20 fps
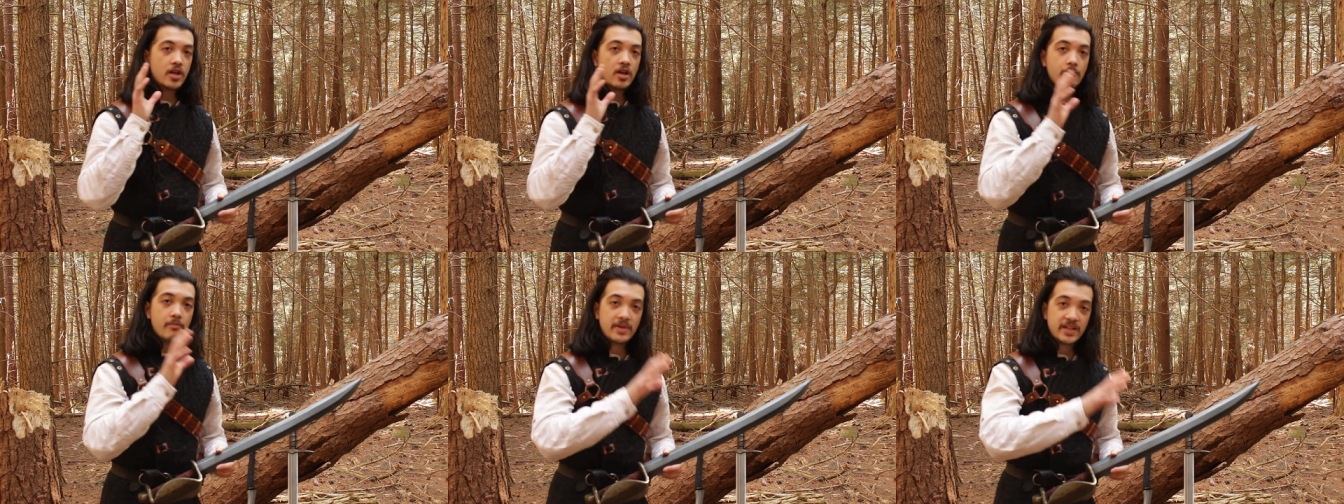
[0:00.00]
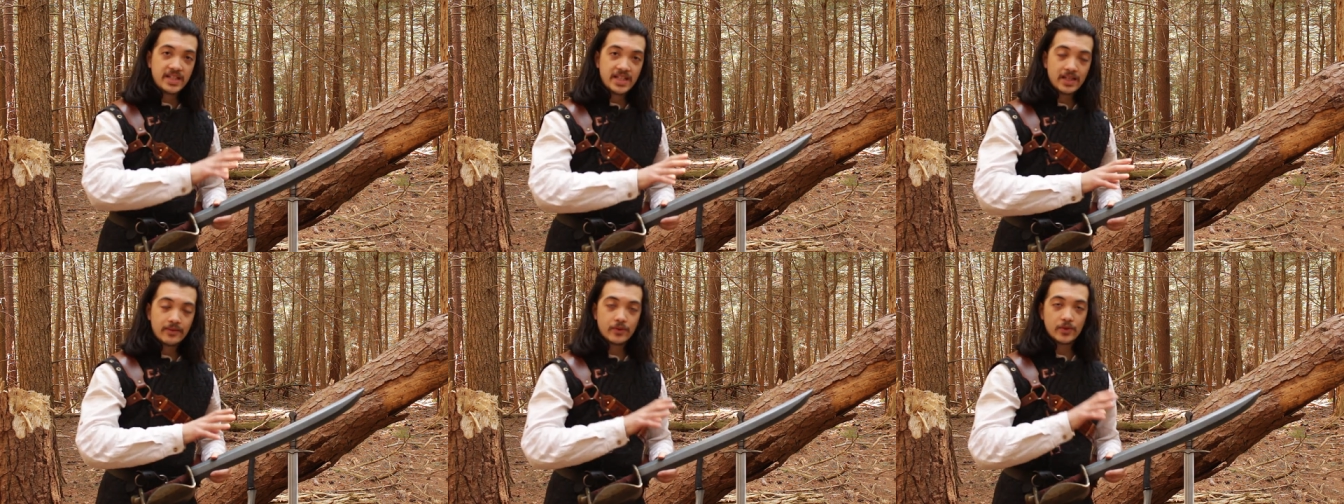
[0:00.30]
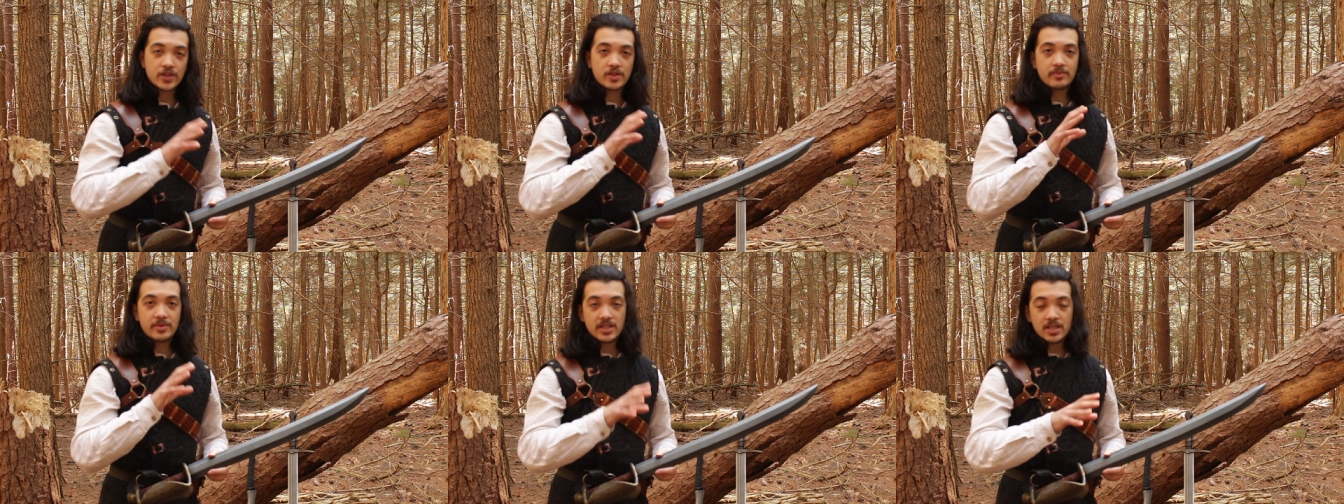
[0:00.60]
medieval
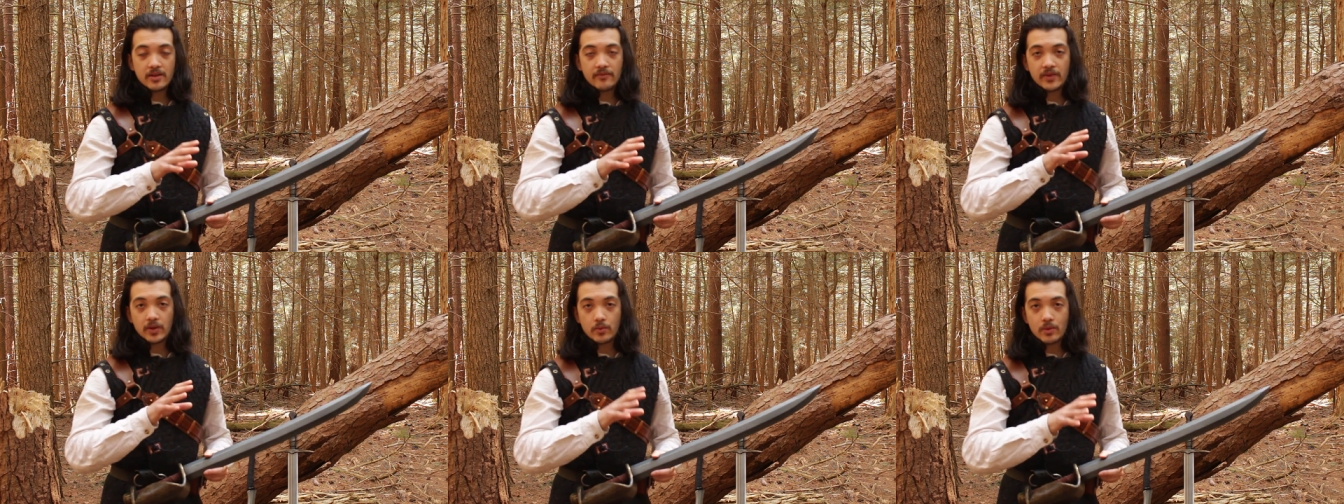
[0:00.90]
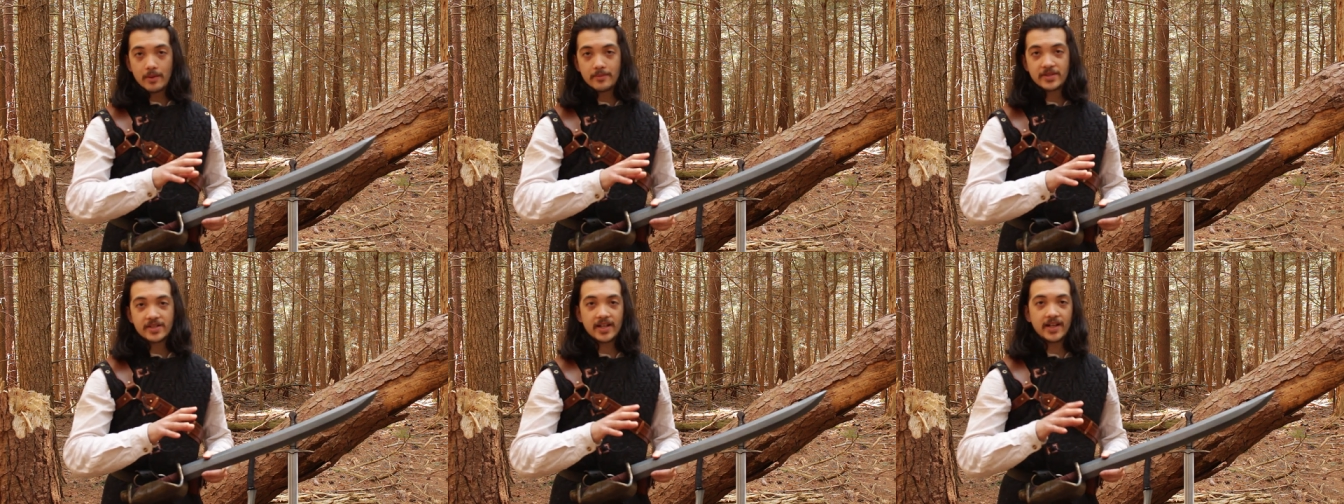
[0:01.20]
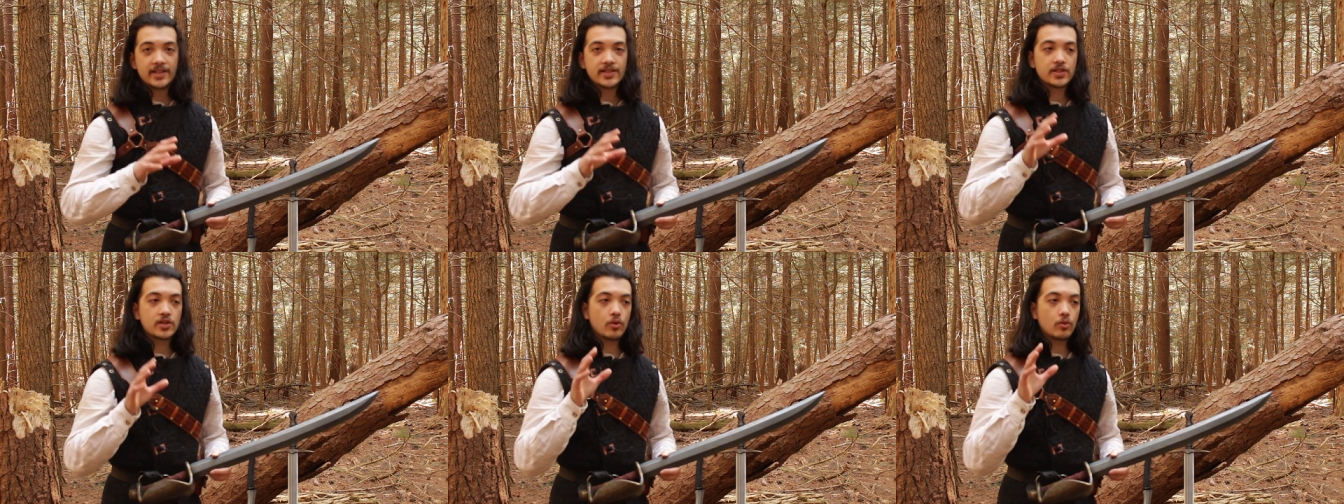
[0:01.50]
specific
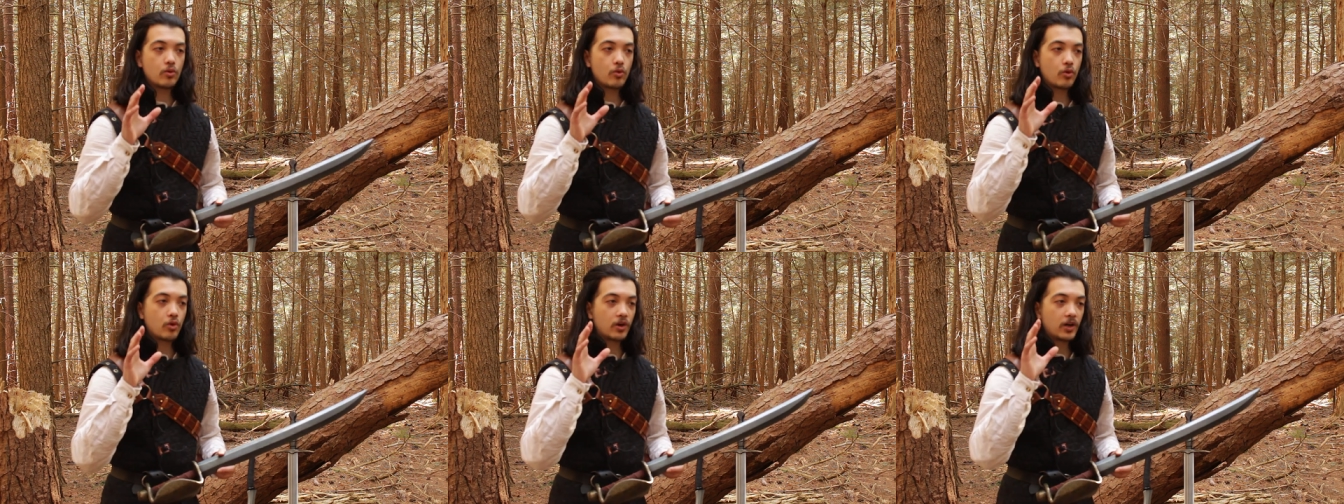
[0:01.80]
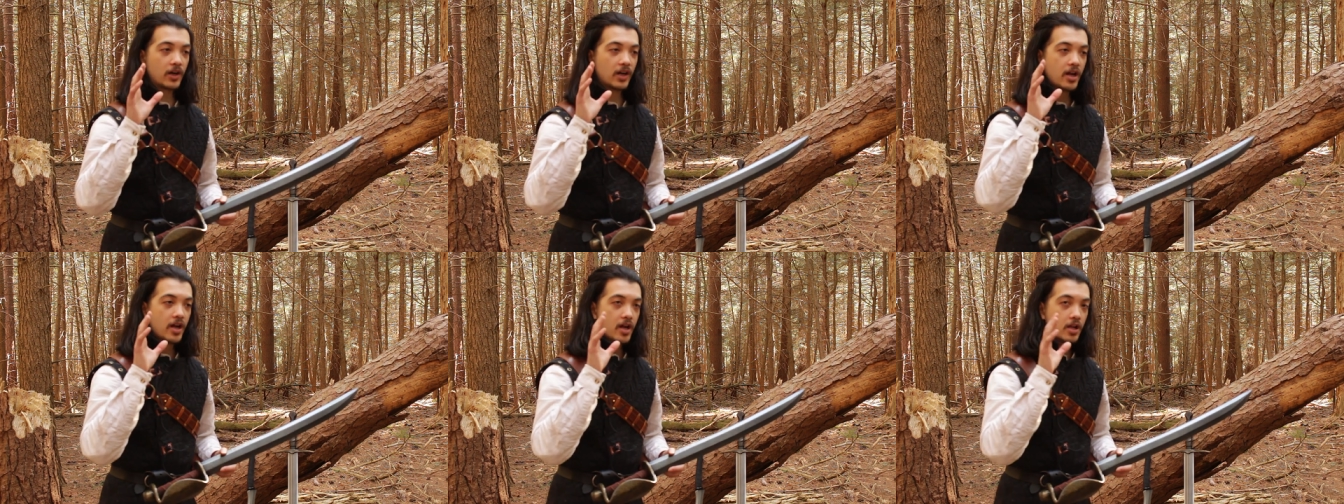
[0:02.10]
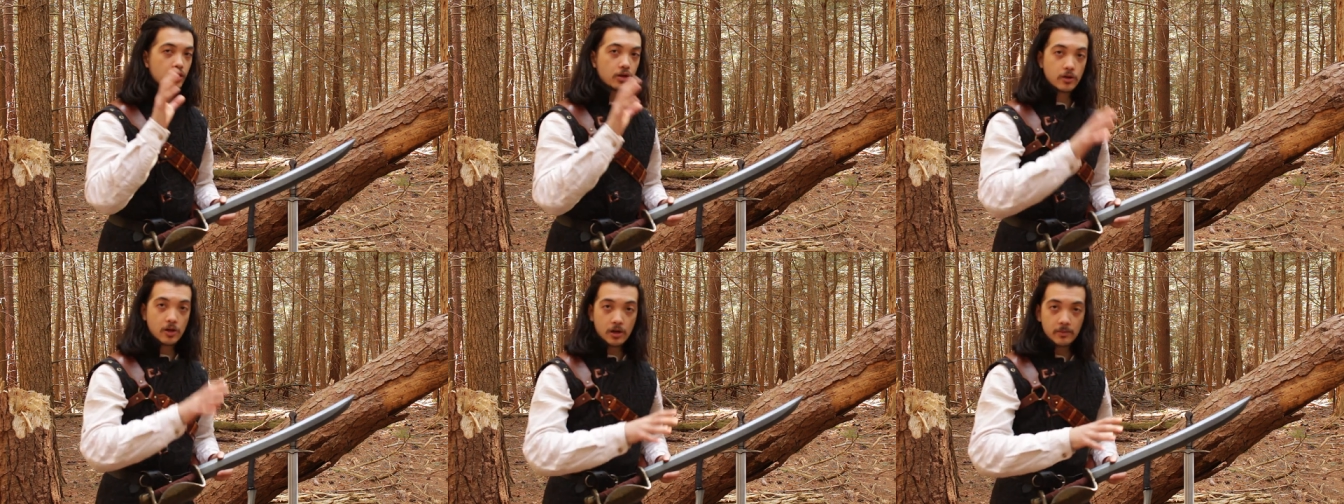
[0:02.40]
websites or
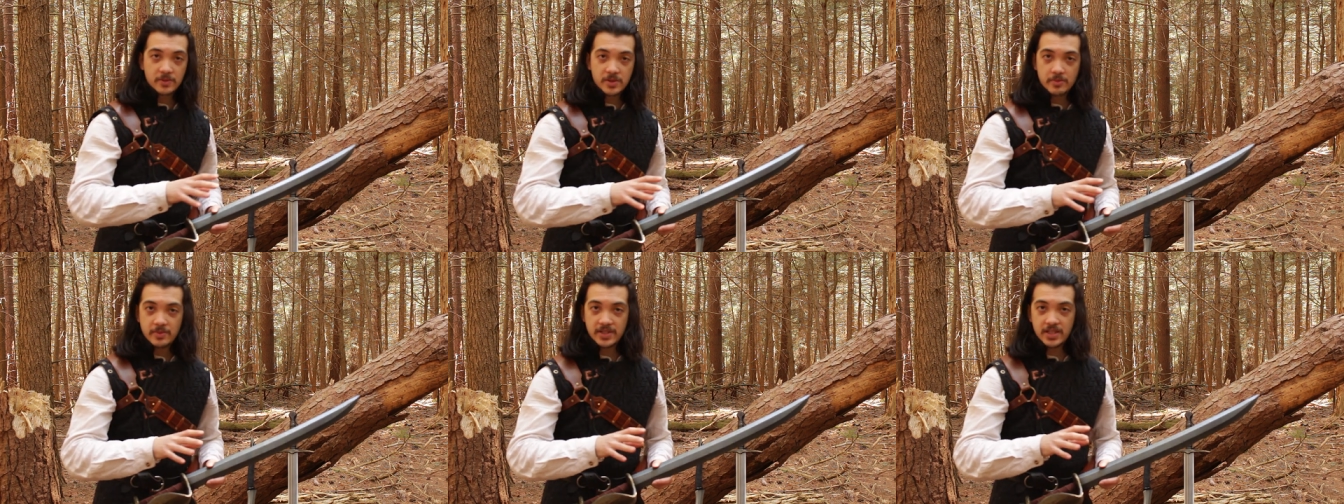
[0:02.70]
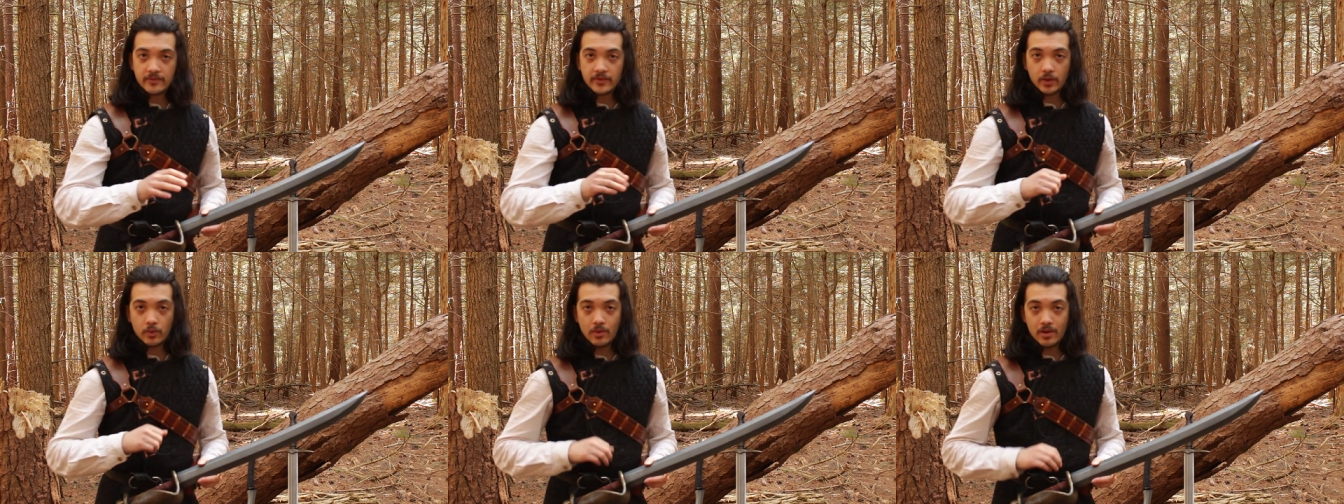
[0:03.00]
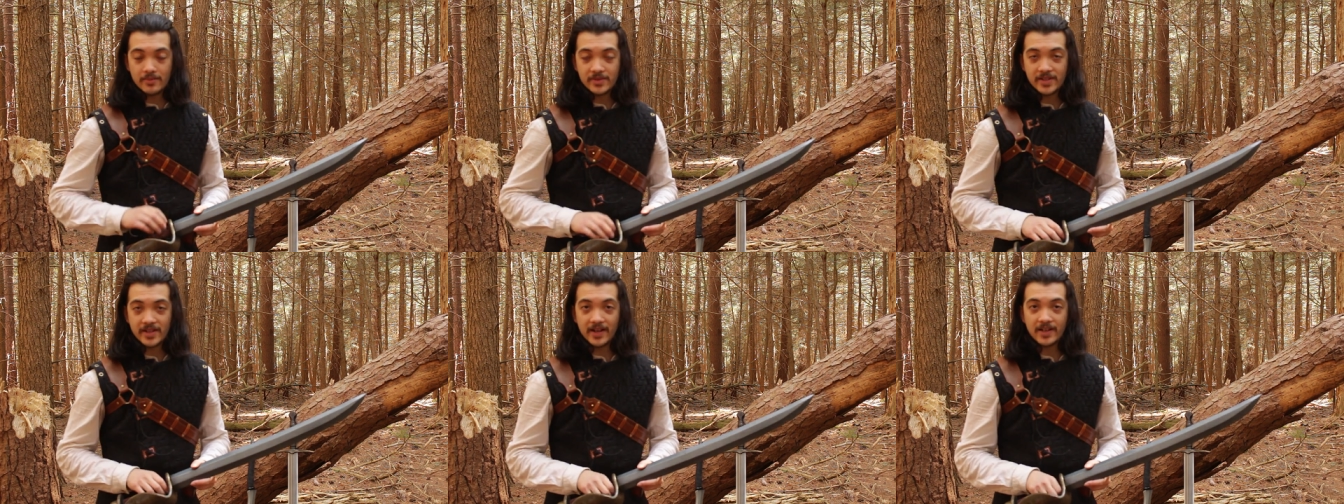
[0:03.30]
LARP specific
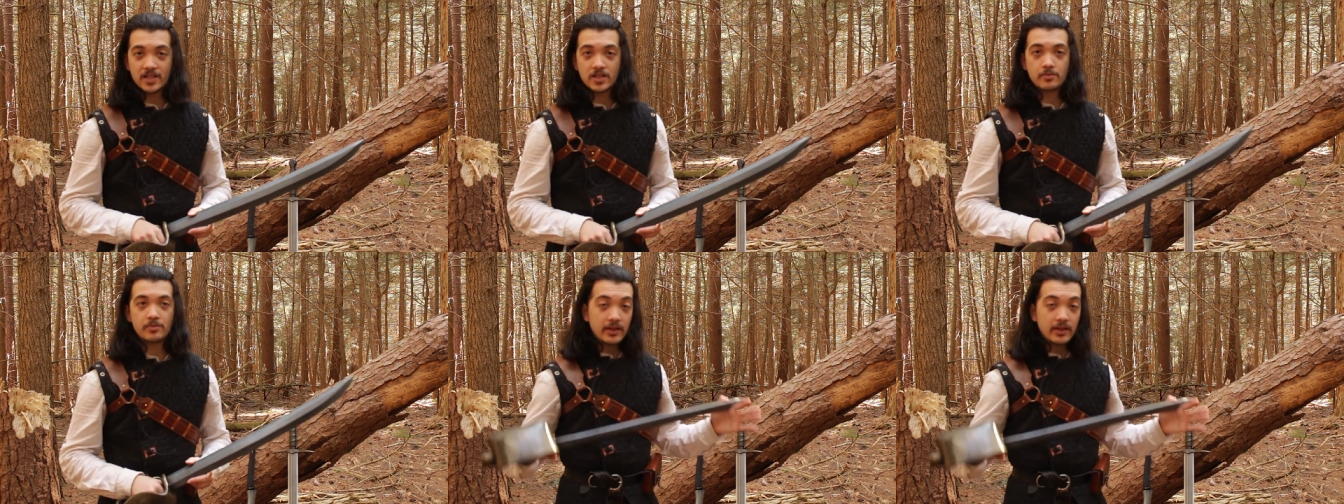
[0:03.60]
websites.